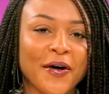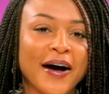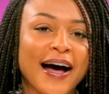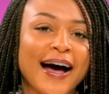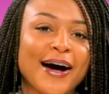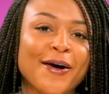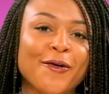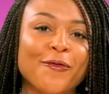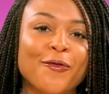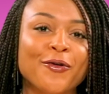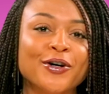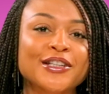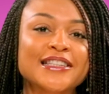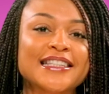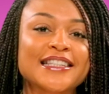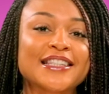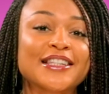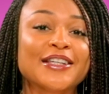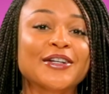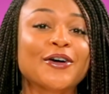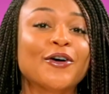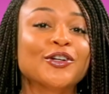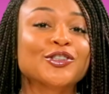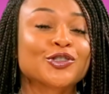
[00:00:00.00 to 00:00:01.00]
I want
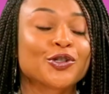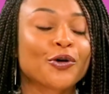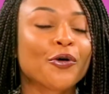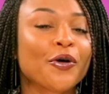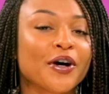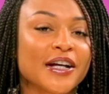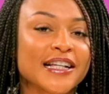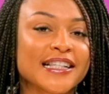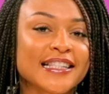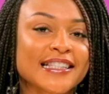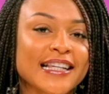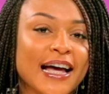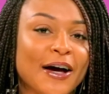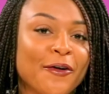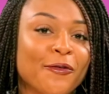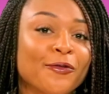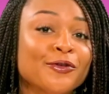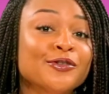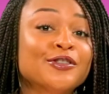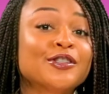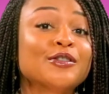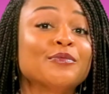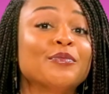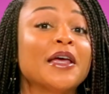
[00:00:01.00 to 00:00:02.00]
the choice. I
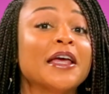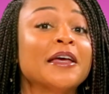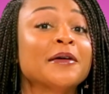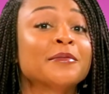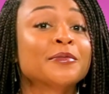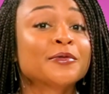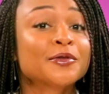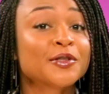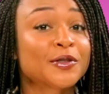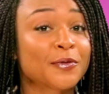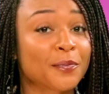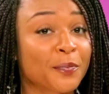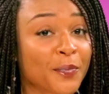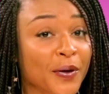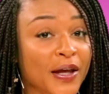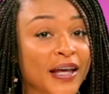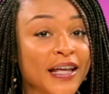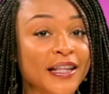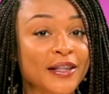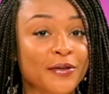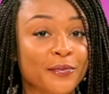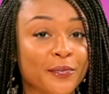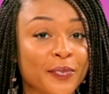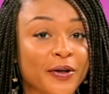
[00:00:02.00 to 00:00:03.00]
want to be able to
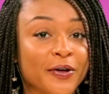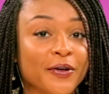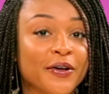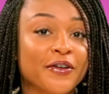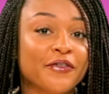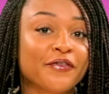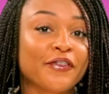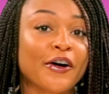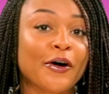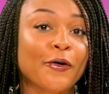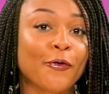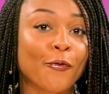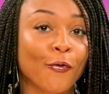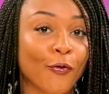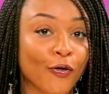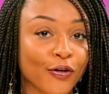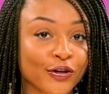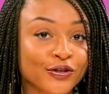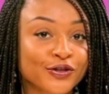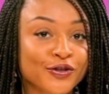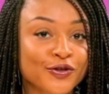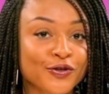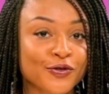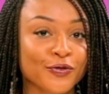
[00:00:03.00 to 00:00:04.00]
pay the bill if I
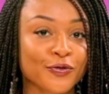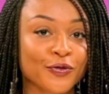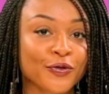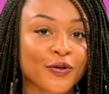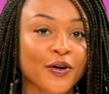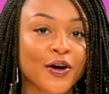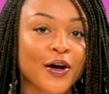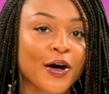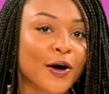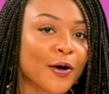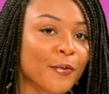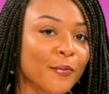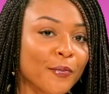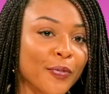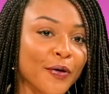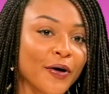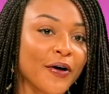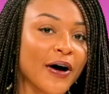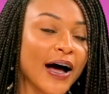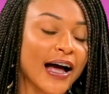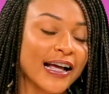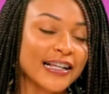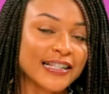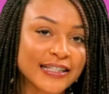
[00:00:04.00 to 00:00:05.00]
want to,
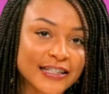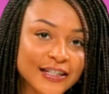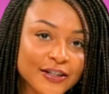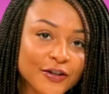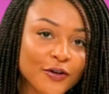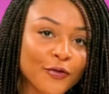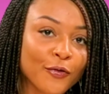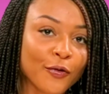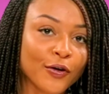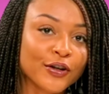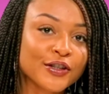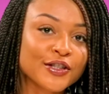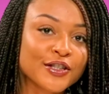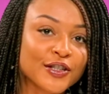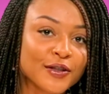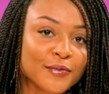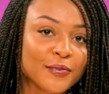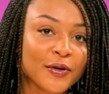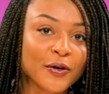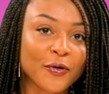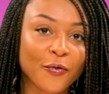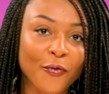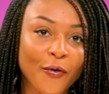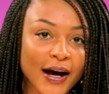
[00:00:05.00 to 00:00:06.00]
but I still want to
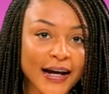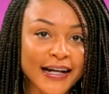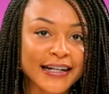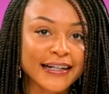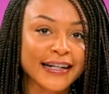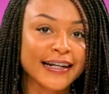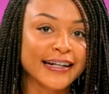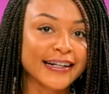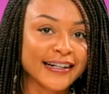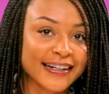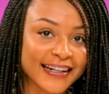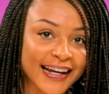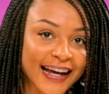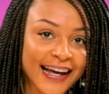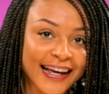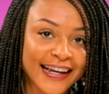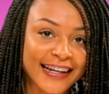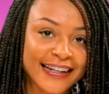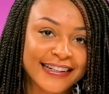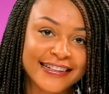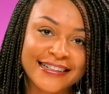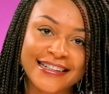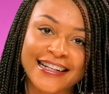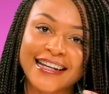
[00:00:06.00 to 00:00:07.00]
be wined and
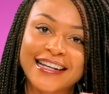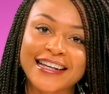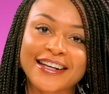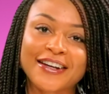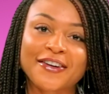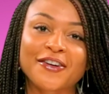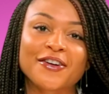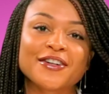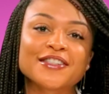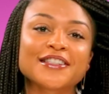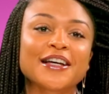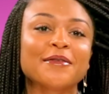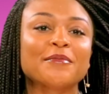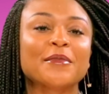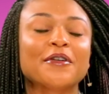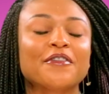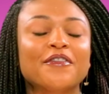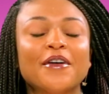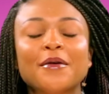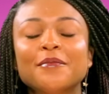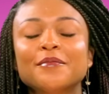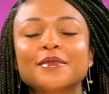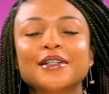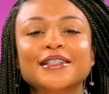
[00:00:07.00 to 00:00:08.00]
dined. Like, because I'm a
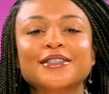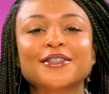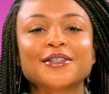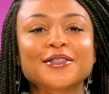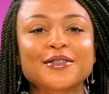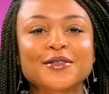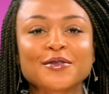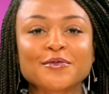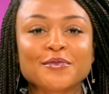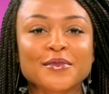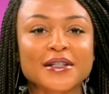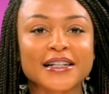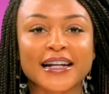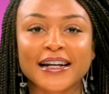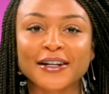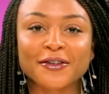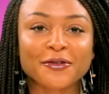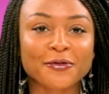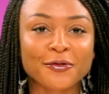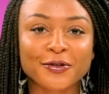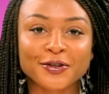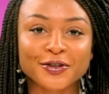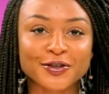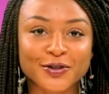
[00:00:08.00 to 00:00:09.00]
feminist doesn't mean I
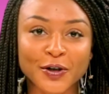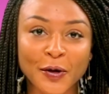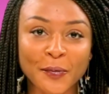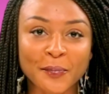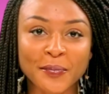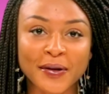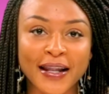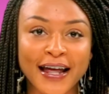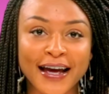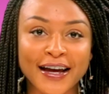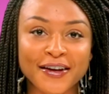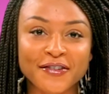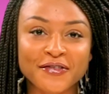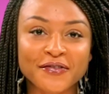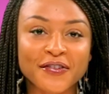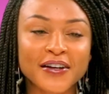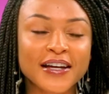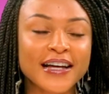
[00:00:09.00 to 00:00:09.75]
don't want to chop life.